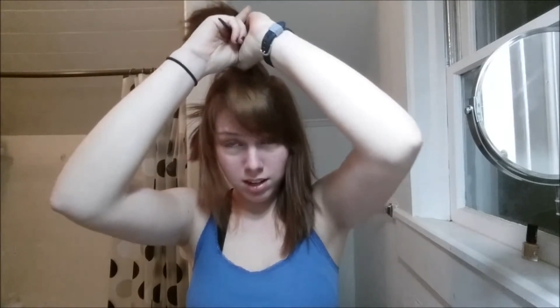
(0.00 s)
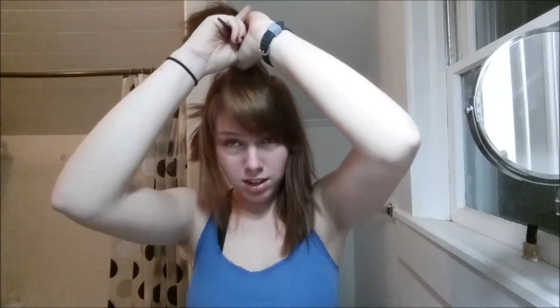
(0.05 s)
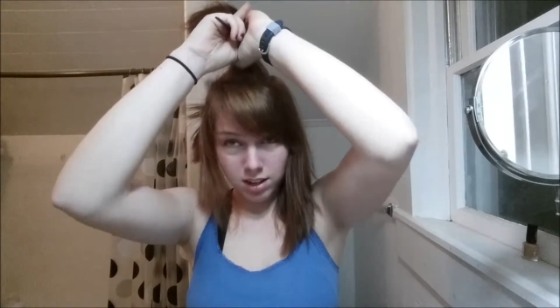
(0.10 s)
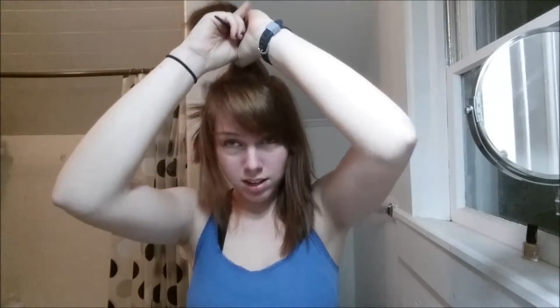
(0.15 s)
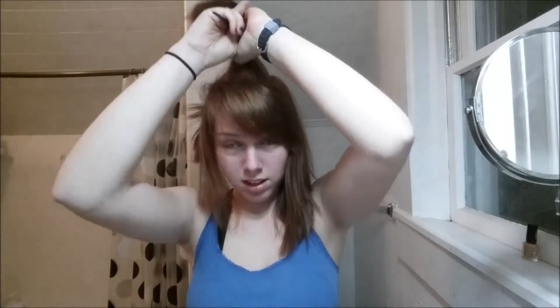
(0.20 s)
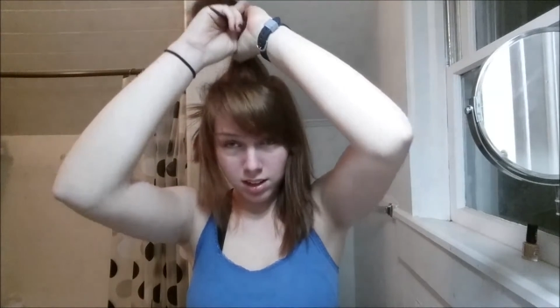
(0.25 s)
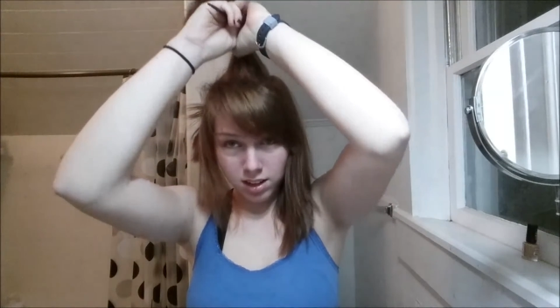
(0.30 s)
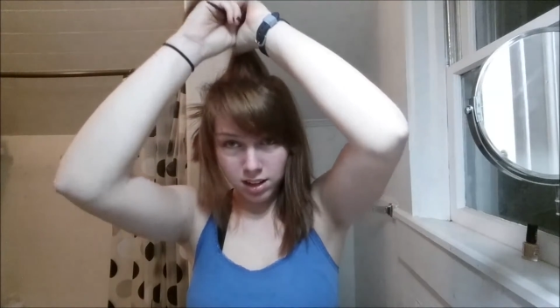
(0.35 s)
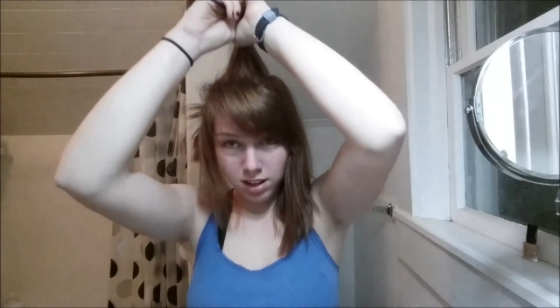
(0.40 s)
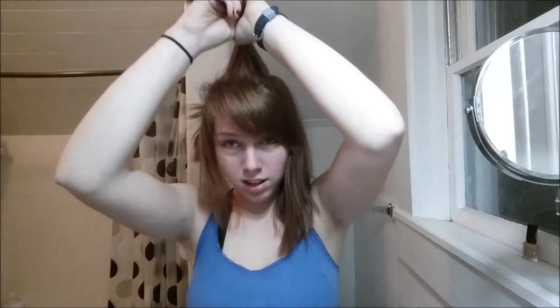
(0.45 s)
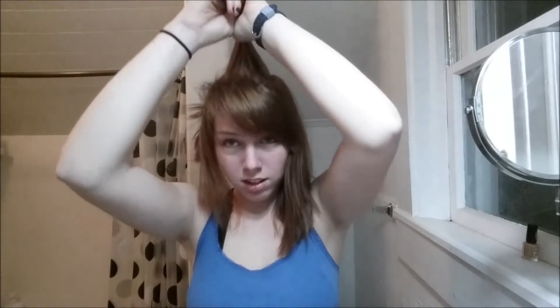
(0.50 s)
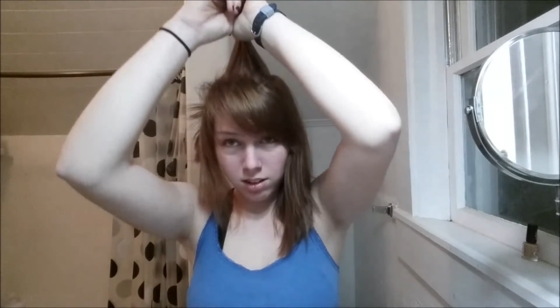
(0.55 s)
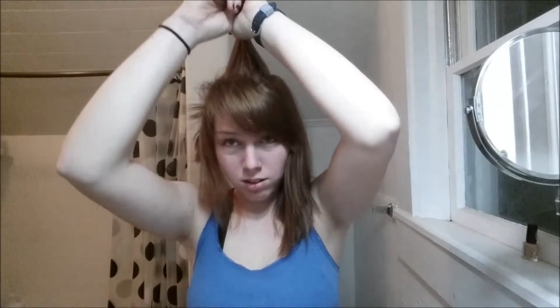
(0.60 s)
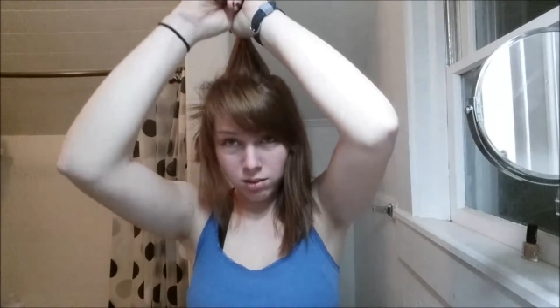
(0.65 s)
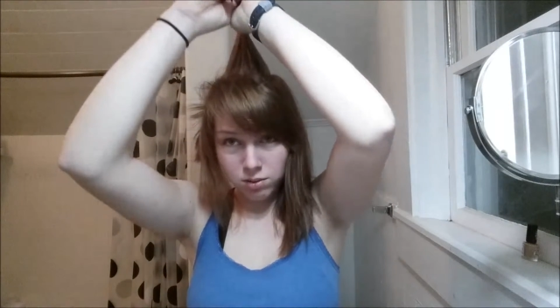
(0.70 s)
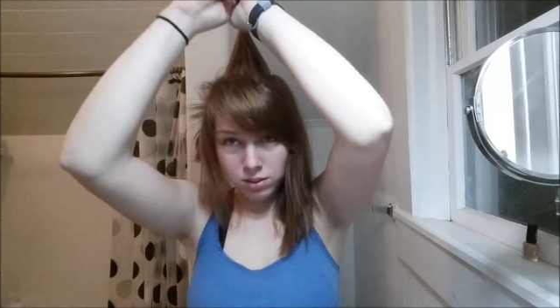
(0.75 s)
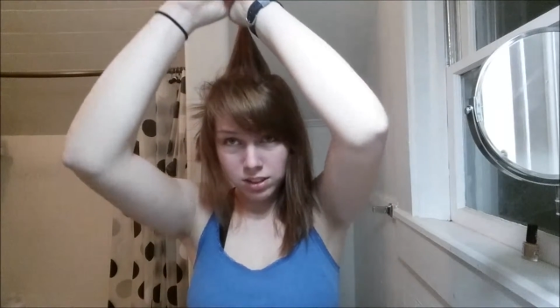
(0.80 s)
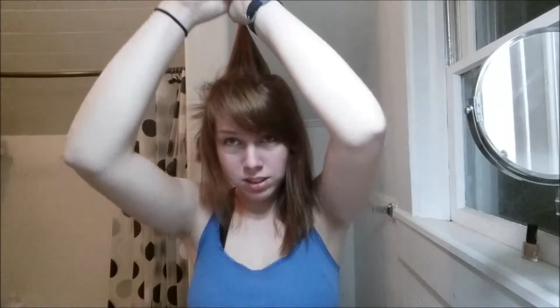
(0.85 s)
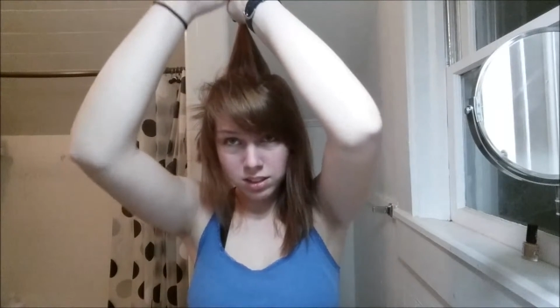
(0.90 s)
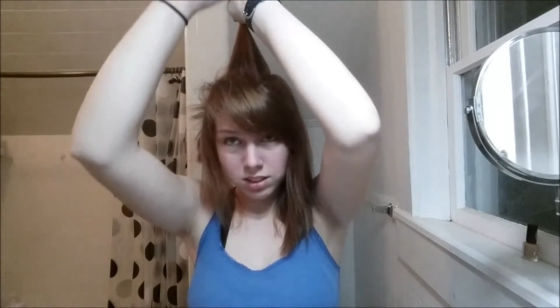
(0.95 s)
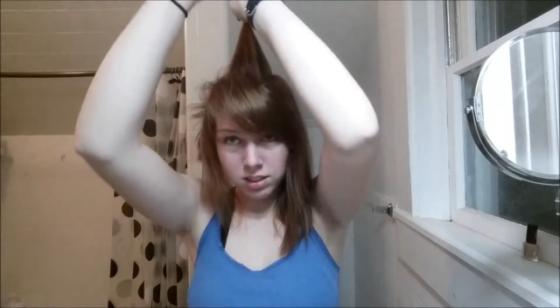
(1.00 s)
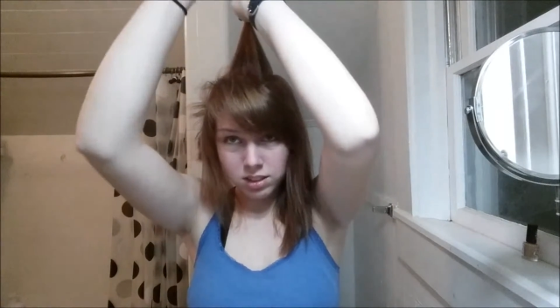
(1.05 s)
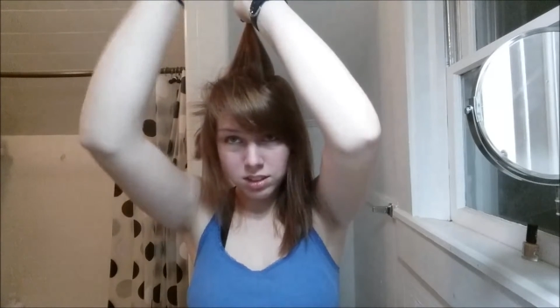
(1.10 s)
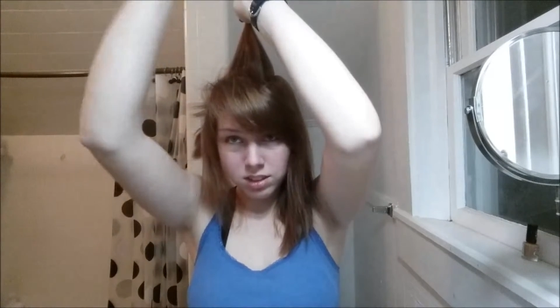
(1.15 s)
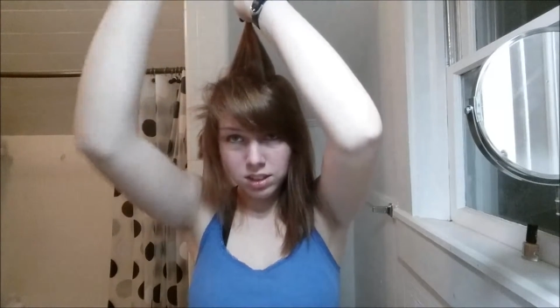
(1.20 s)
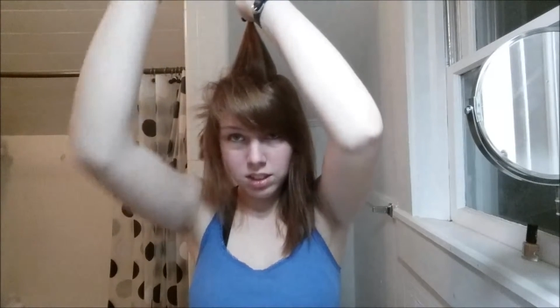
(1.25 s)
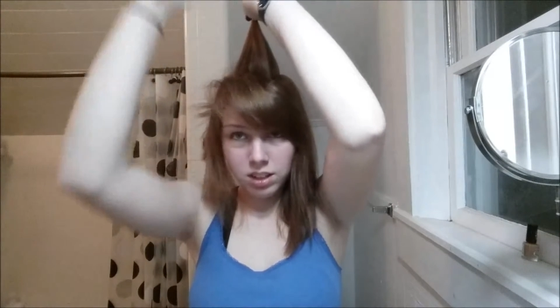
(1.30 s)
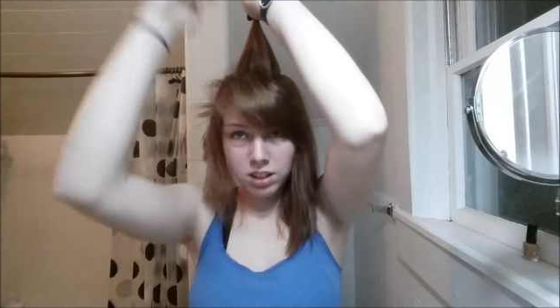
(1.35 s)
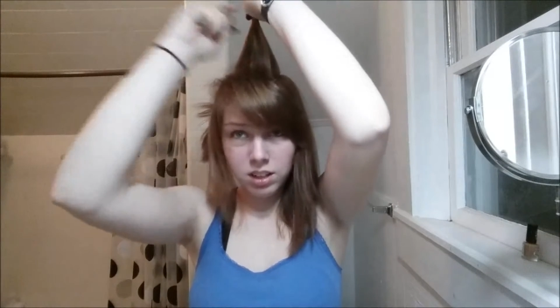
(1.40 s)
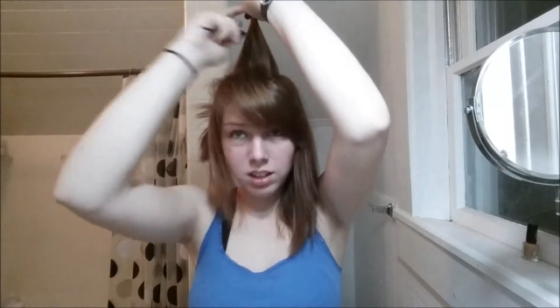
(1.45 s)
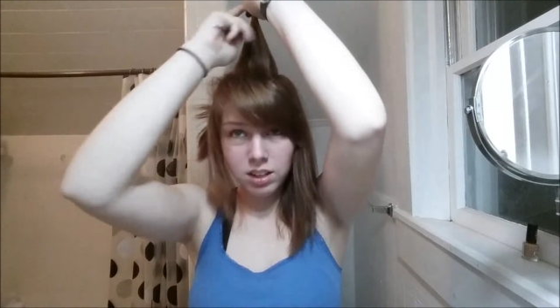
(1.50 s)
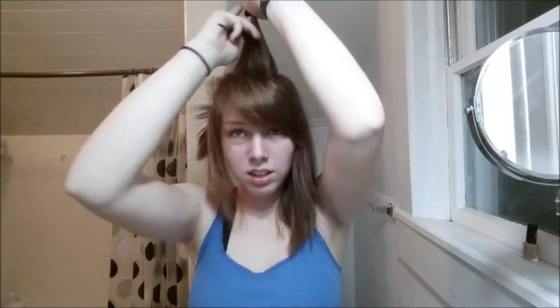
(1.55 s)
you did the other ones.